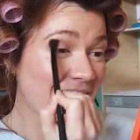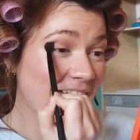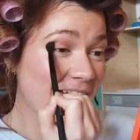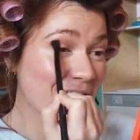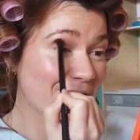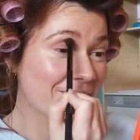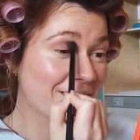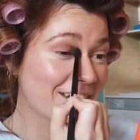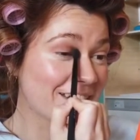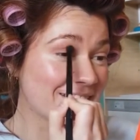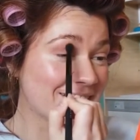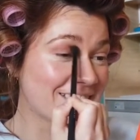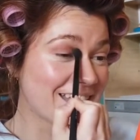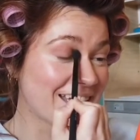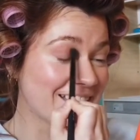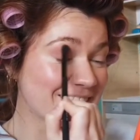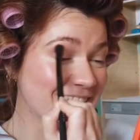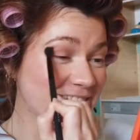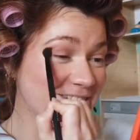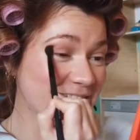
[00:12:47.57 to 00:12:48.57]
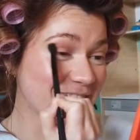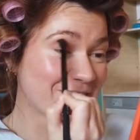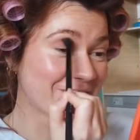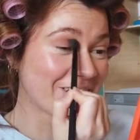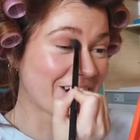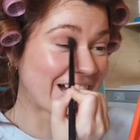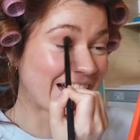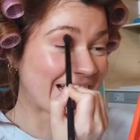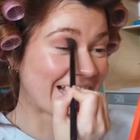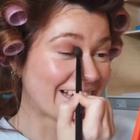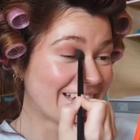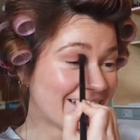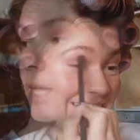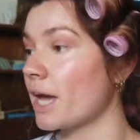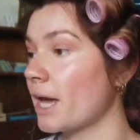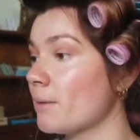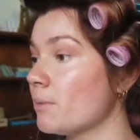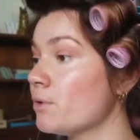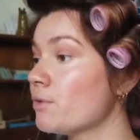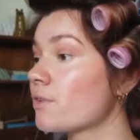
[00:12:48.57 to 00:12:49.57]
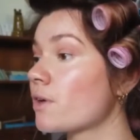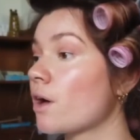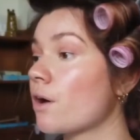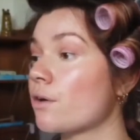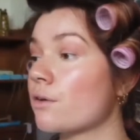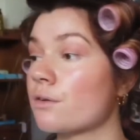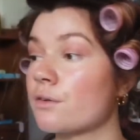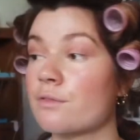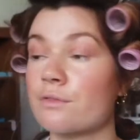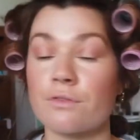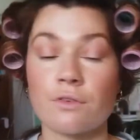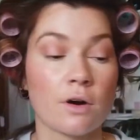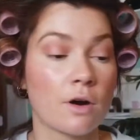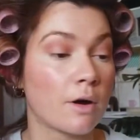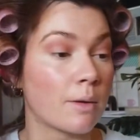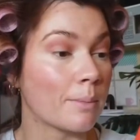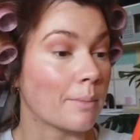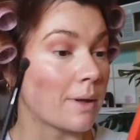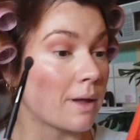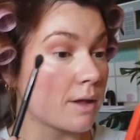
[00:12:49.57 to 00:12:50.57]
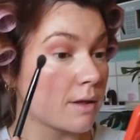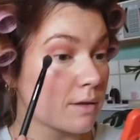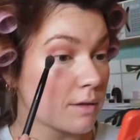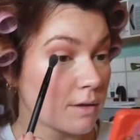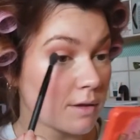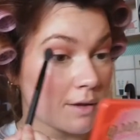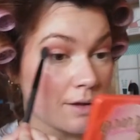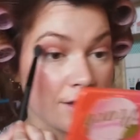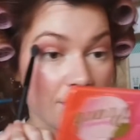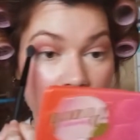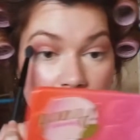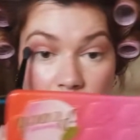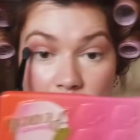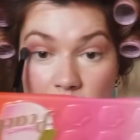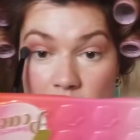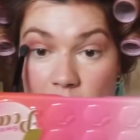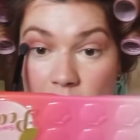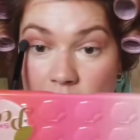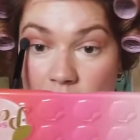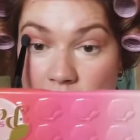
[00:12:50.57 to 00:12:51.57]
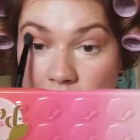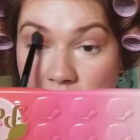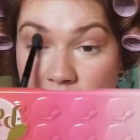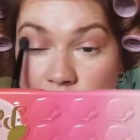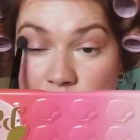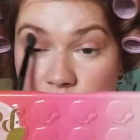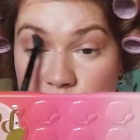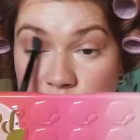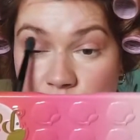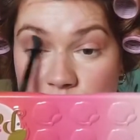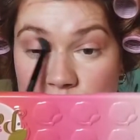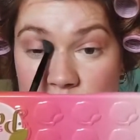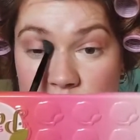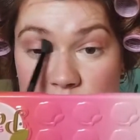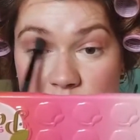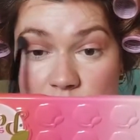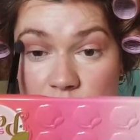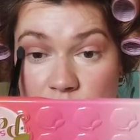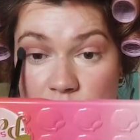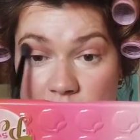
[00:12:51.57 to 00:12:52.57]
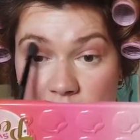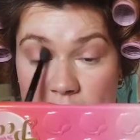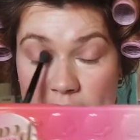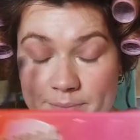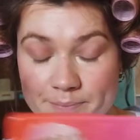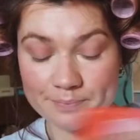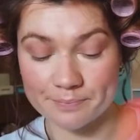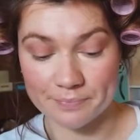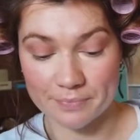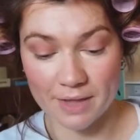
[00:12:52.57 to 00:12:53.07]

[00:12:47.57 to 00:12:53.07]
How funny is that story? Okay, moving on from that juicy story.